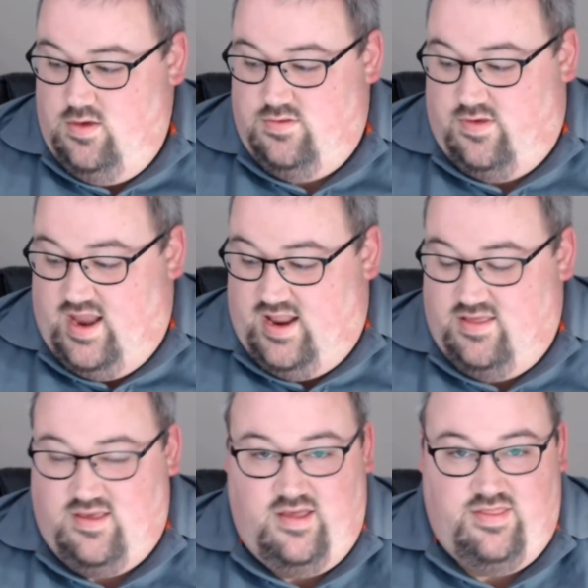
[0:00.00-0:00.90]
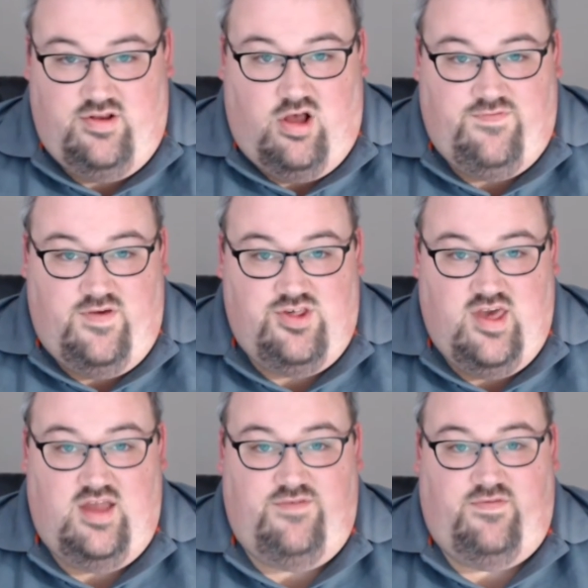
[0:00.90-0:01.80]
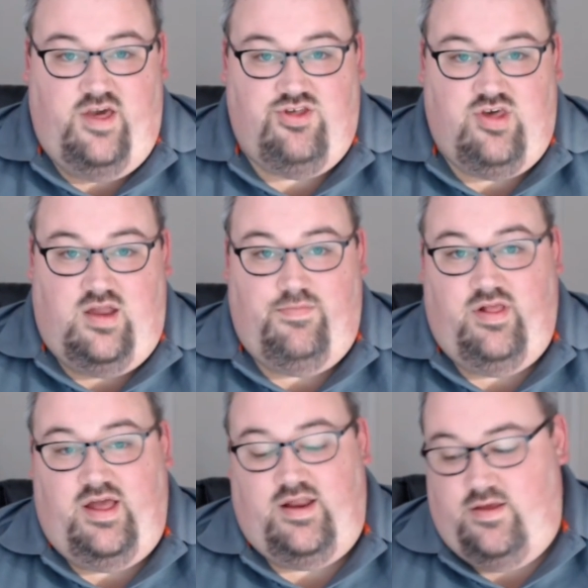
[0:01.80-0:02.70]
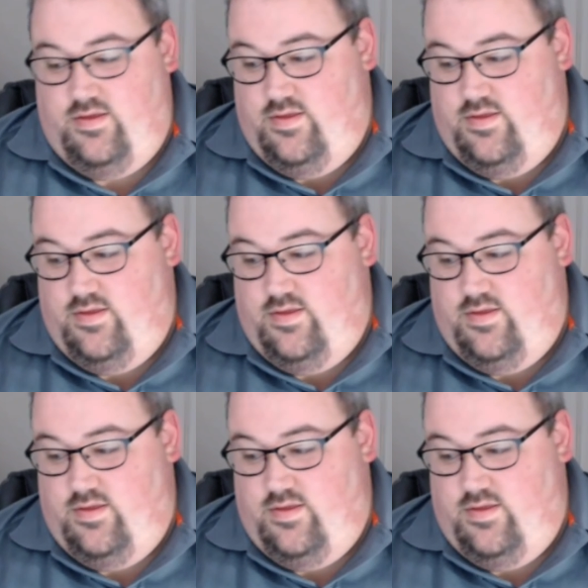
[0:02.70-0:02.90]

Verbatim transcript: So that is uh, the Dogfish Head, Flesh and Blood,